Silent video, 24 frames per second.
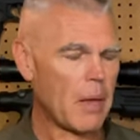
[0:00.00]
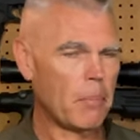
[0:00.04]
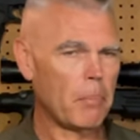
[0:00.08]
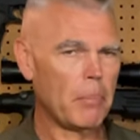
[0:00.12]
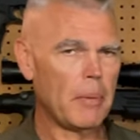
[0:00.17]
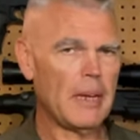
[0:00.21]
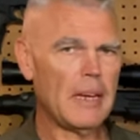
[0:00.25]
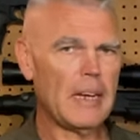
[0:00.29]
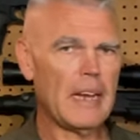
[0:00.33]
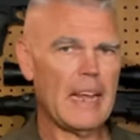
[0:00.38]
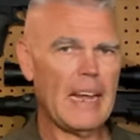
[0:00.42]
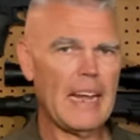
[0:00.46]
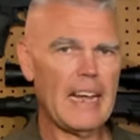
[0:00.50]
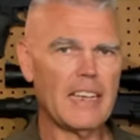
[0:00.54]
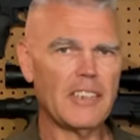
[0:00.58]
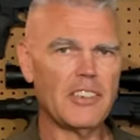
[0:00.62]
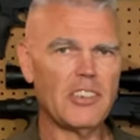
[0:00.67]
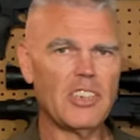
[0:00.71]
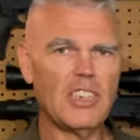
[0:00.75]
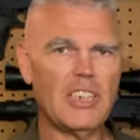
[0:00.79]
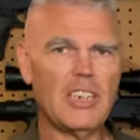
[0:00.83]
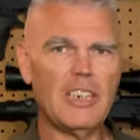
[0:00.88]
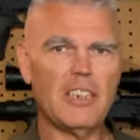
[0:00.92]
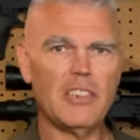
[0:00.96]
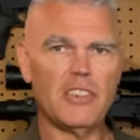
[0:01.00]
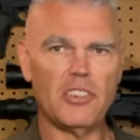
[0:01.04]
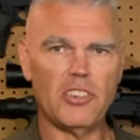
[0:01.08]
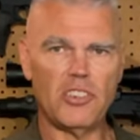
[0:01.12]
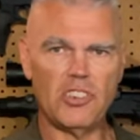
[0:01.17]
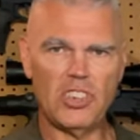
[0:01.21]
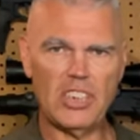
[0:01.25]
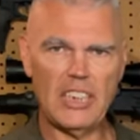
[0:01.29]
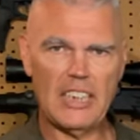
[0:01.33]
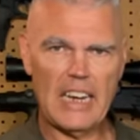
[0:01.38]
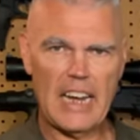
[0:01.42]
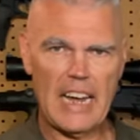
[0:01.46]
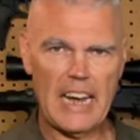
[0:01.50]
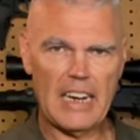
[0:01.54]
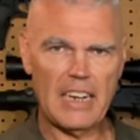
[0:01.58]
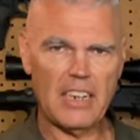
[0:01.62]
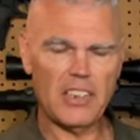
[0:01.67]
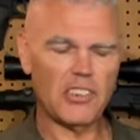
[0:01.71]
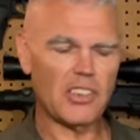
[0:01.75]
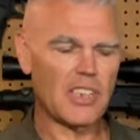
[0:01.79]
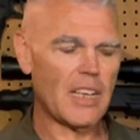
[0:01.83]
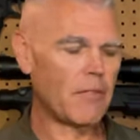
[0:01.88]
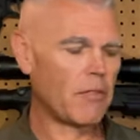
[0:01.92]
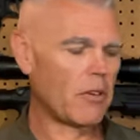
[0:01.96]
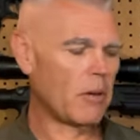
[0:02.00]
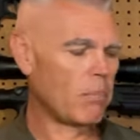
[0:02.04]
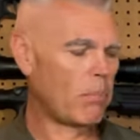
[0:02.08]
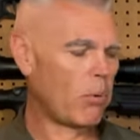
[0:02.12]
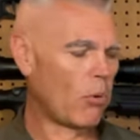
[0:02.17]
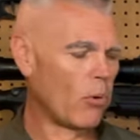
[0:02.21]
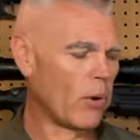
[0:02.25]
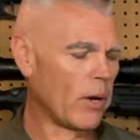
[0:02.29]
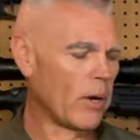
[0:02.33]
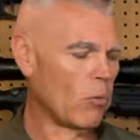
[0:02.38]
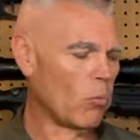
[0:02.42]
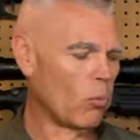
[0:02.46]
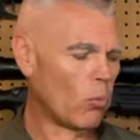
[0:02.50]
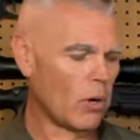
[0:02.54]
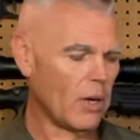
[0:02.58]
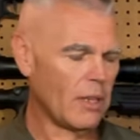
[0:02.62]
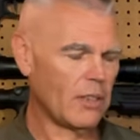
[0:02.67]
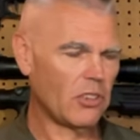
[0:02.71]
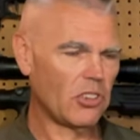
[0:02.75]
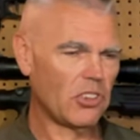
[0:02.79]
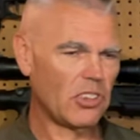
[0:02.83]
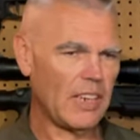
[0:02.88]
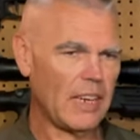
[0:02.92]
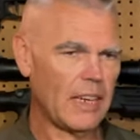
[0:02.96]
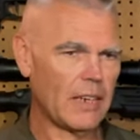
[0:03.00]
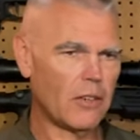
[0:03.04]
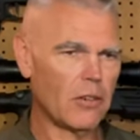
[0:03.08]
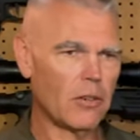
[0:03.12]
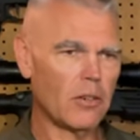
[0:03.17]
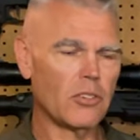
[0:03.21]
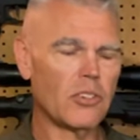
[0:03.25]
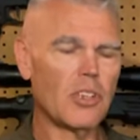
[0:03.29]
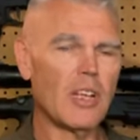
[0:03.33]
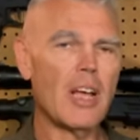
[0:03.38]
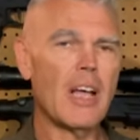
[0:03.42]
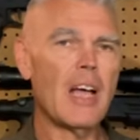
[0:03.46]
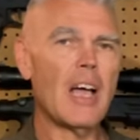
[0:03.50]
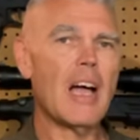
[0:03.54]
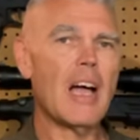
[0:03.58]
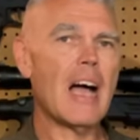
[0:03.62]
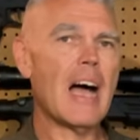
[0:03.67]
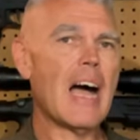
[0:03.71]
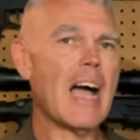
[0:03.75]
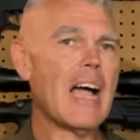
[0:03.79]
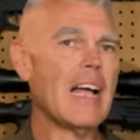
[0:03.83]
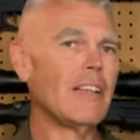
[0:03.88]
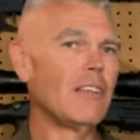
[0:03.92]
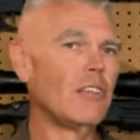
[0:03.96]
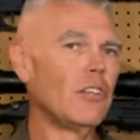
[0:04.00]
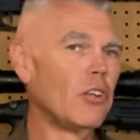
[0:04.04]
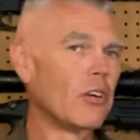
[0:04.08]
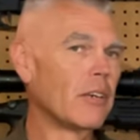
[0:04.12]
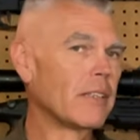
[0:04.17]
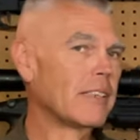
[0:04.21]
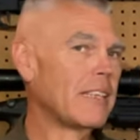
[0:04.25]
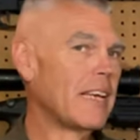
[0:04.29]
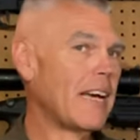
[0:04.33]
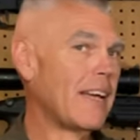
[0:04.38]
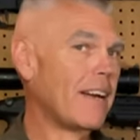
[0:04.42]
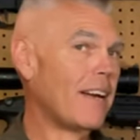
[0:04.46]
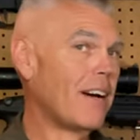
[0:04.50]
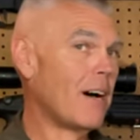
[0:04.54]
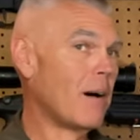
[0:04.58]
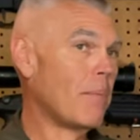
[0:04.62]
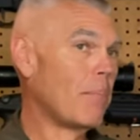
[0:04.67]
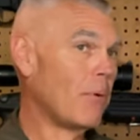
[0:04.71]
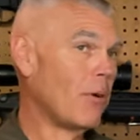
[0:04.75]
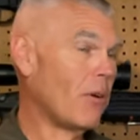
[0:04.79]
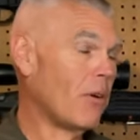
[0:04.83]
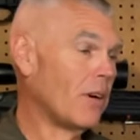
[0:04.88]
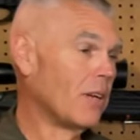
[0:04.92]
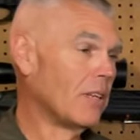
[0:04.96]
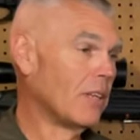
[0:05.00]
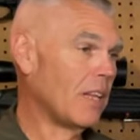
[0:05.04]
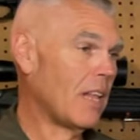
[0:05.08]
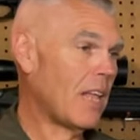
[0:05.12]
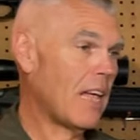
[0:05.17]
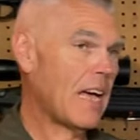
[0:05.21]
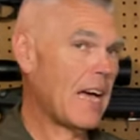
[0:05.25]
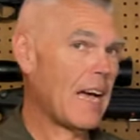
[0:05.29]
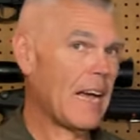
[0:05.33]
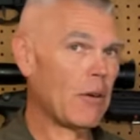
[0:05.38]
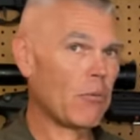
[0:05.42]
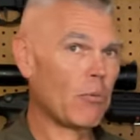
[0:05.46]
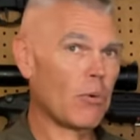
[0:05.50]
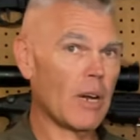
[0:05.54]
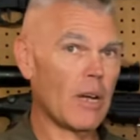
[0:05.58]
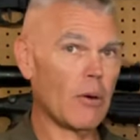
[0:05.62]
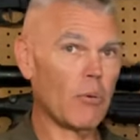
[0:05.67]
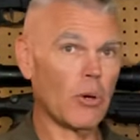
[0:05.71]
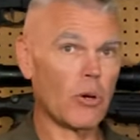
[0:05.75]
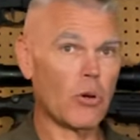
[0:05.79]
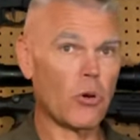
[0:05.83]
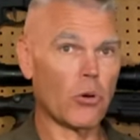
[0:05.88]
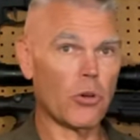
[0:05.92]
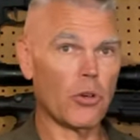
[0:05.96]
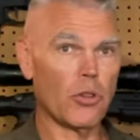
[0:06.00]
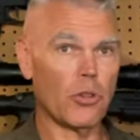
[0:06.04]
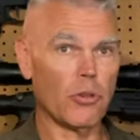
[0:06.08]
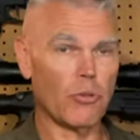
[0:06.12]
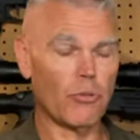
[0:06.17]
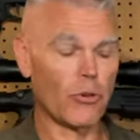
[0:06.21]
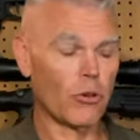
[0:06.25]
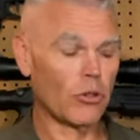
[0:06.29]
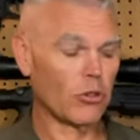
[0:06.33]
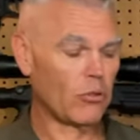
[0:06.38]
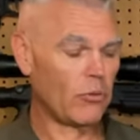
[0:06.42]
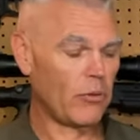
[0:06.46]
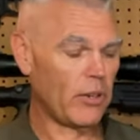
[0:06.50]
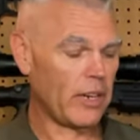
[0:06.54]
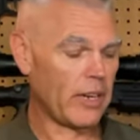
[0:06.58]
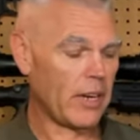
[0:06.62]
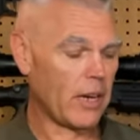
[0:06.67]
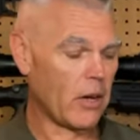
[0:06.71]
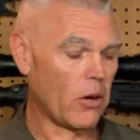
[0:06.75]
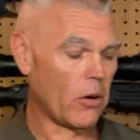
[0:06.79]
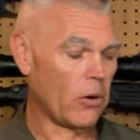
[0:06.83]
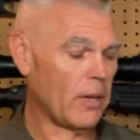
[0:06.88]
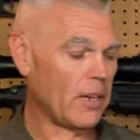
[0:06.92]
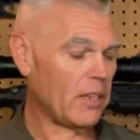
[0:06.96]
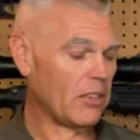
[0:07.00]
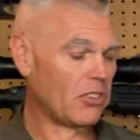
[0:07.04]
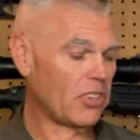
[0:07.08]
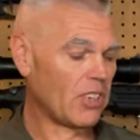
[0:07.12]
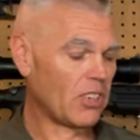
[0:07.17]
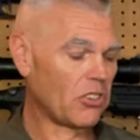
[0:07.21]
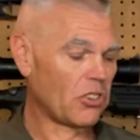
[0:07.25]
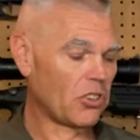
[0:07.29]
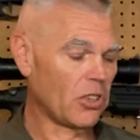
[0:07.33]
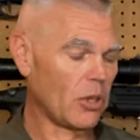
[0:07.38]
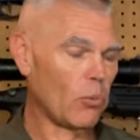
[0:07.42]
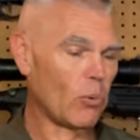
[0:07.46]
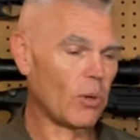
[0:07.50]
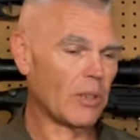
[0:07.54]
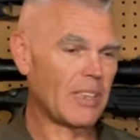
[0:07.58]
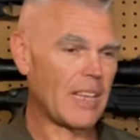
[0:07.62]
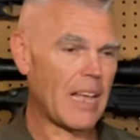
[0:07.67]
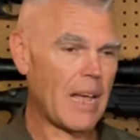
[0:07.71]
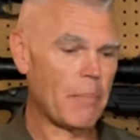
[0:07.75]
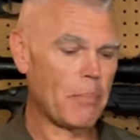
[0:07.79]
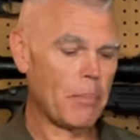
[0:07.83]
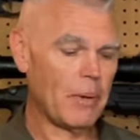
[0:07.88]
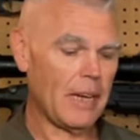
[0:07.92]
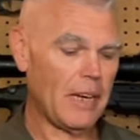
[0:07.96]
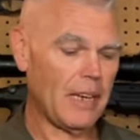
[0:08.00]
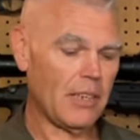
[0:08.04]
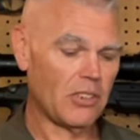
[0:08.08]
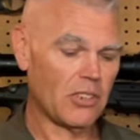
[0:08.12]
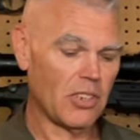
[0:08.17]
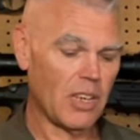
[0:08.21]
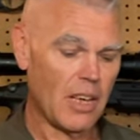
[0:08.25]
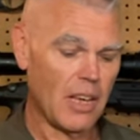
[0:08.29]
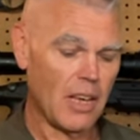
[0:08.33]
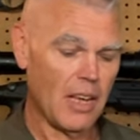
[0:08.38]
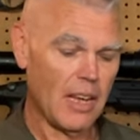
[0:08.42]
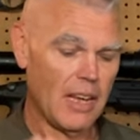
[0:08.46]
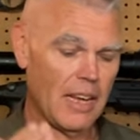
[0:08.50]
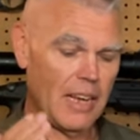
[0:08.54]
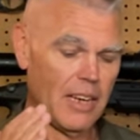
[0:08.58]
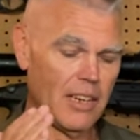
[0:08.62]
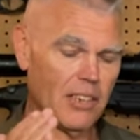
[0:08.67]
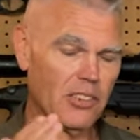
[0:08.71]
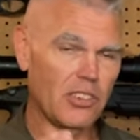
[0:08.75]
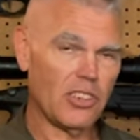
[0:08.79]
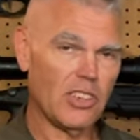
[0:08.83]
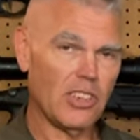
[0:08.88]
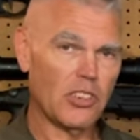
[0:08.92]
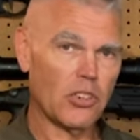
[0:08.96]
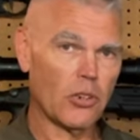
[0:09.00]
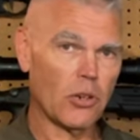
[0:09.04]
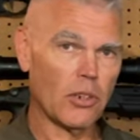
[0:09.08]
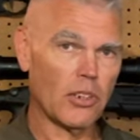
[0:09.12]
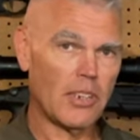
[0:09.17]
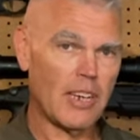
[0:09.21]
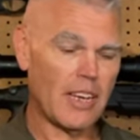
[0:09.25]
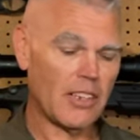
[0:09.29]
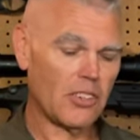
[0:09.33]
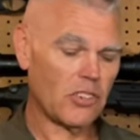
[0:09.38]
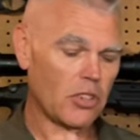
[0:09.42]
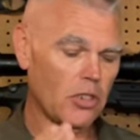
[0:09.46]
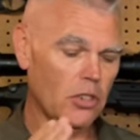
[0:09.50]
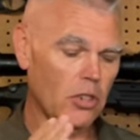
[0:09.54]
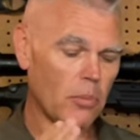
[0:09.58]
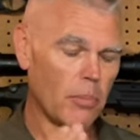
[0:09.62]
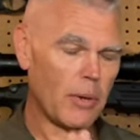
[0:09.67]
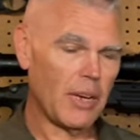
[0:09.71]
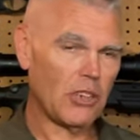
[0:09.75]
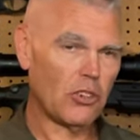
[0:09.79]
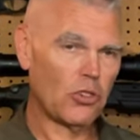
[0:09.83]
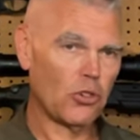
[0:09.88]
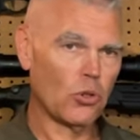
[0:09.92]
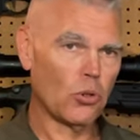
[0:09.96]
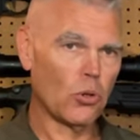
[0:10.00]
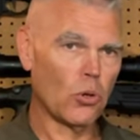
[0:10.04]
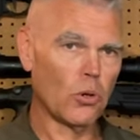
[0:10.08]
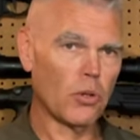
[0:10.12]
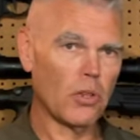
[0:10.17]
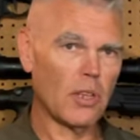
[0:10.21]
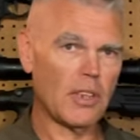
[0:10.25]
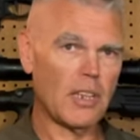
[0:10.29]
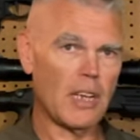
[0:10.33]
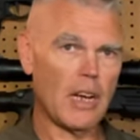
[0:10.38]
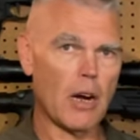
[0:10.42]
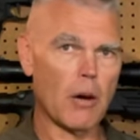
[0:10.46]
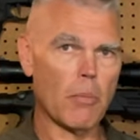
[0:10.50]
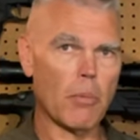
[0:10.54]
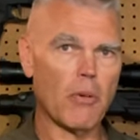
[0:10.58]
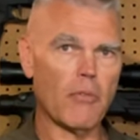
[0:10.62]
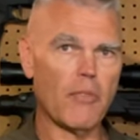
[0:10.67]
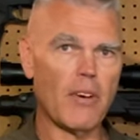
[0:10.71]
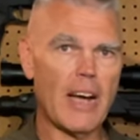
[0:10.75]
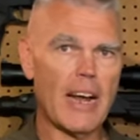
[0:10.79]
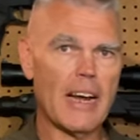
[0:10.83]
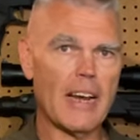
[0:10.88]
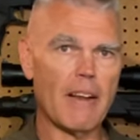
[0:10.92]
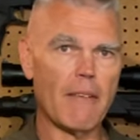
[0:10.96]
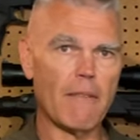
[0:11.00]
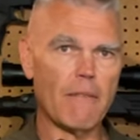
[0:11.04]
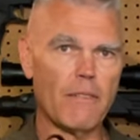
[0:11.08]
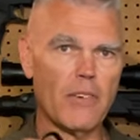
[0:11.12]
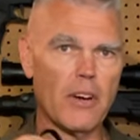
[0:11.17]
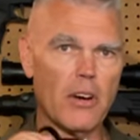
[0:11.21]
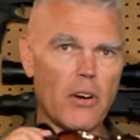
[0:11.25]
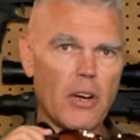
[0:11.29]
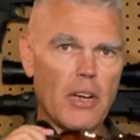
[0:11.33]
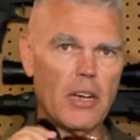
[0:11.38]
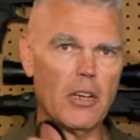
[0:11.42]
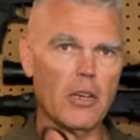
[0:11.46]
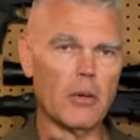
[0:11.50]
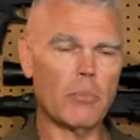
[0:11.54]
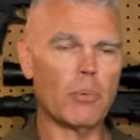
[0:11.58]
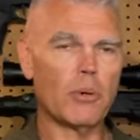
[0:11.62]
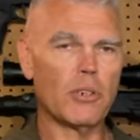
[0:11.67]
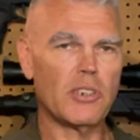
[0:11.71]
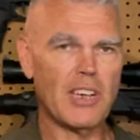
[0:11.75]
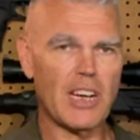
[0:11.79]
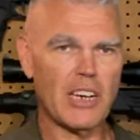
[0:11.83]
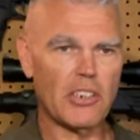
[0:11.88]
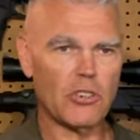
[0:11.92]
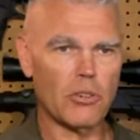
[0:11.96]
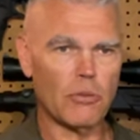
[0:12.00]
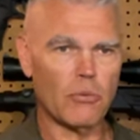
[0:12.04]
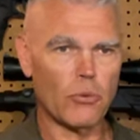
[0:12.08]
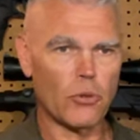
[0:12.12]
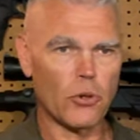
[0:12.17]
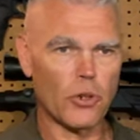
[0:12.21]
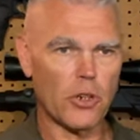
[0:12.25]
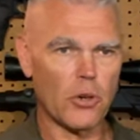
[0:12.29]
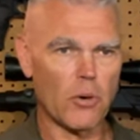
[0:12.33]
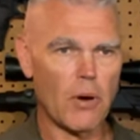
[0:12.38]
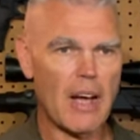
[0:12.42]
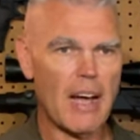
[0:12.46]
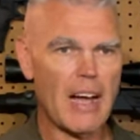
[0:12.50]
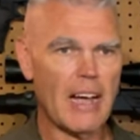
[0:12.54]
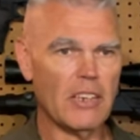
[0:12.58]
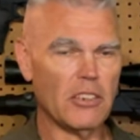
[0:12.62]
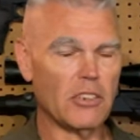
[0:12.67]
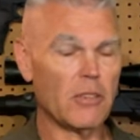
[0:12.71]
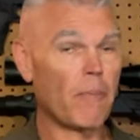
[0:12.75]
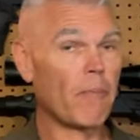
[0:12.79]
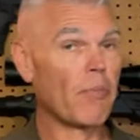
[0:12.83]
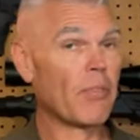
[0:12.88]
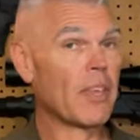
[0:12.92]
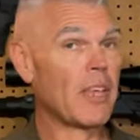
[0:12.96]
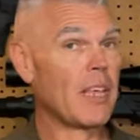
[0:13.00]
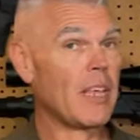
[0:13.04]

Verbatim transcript: meet ANSI Z87.1 standards I looked that up online when I recorded the first video, and essentially what that means is these are tested to make sure that they are providing very good protection for your eyes.